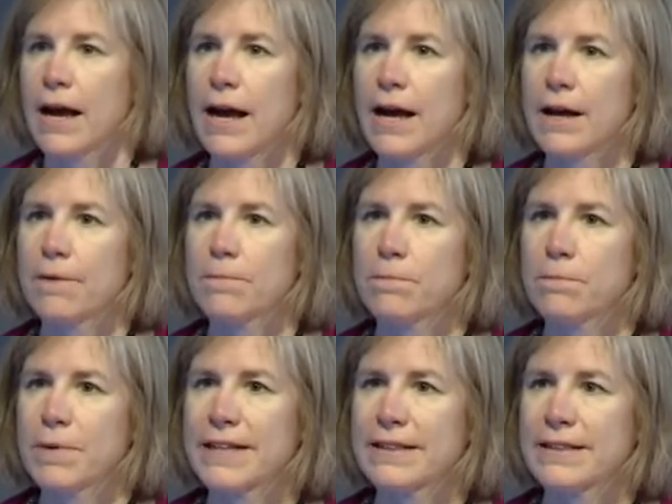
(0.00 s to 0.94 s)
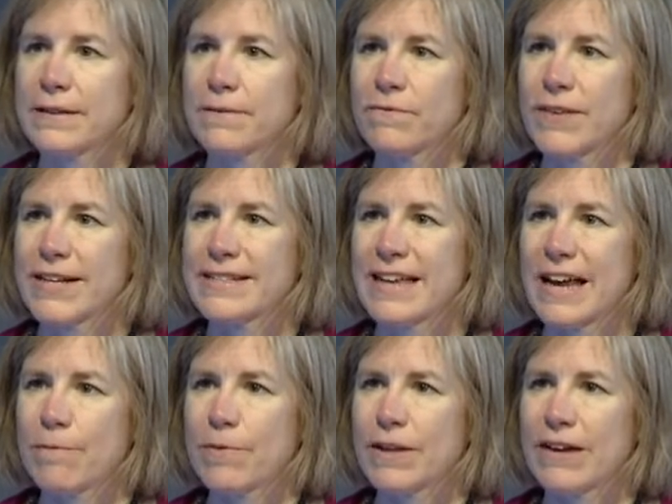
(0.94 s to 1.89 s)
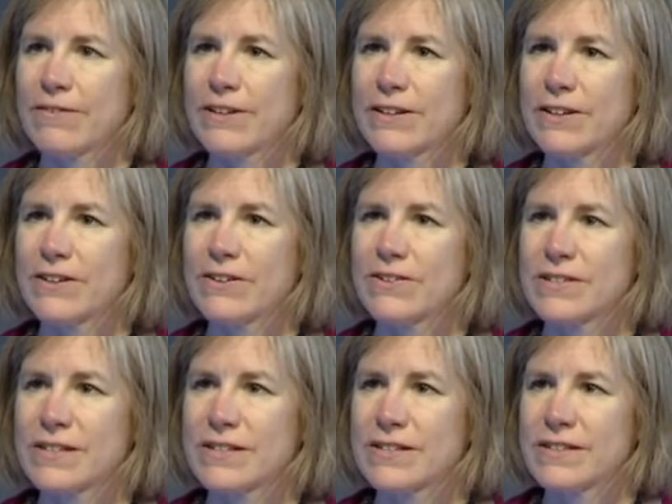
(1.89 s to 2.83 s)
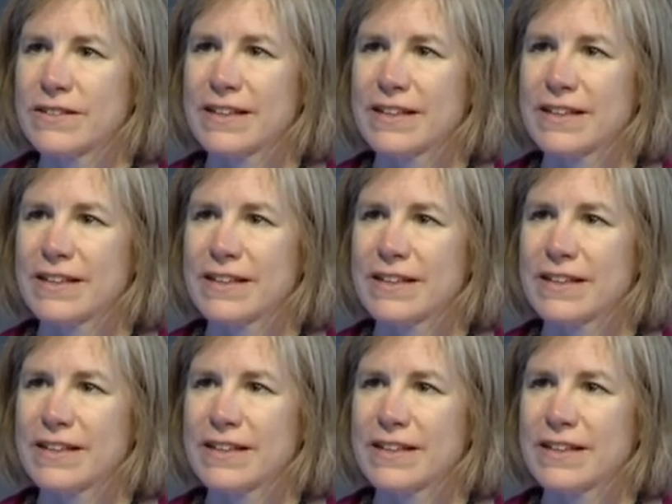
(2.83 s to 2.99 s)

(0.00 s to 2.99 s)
But the example I would use is,